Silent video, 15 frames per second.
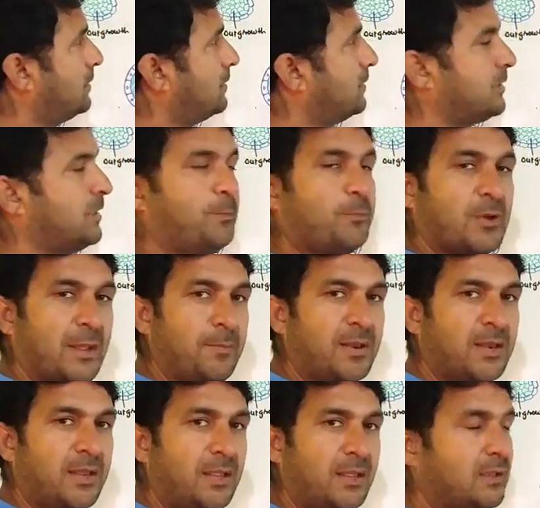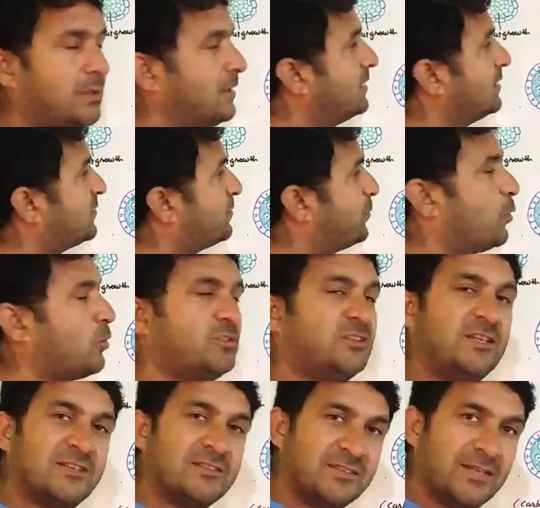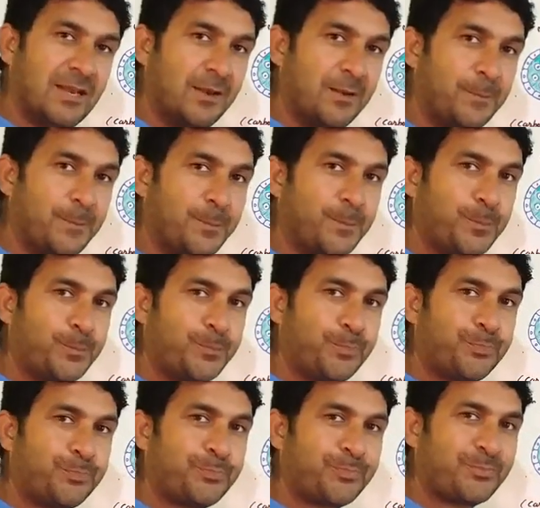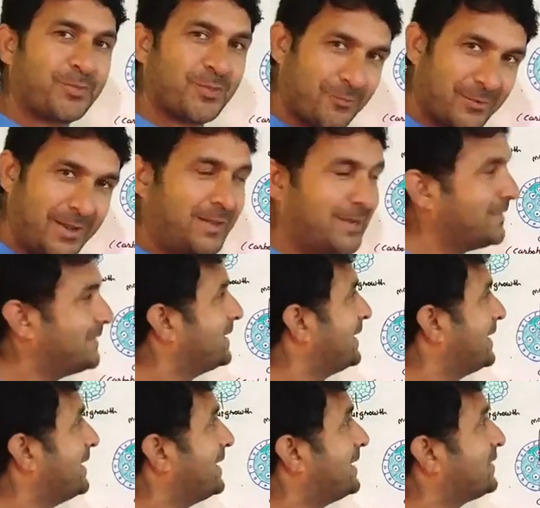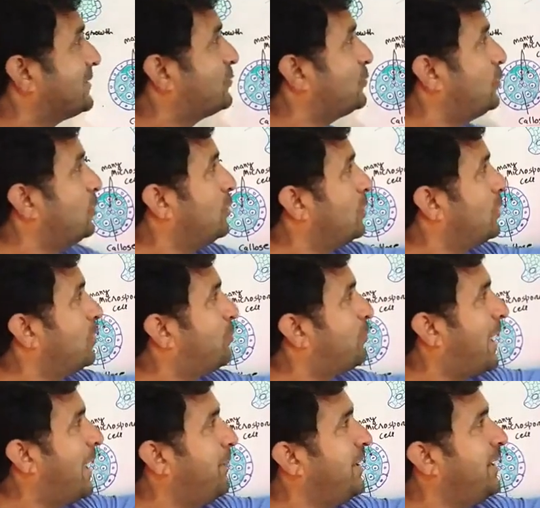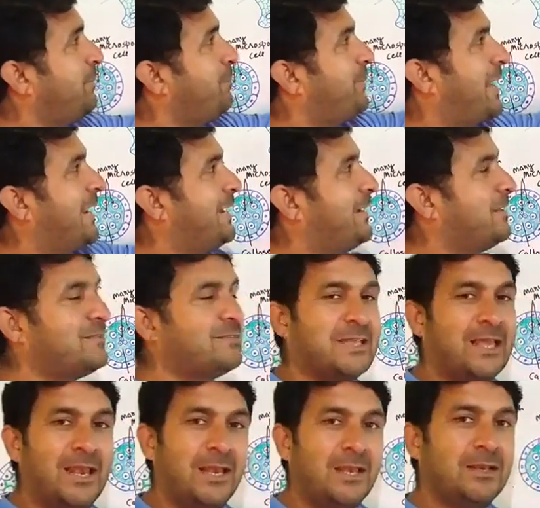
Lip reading: the primary sporogenous cell. Right? So primary parietal cell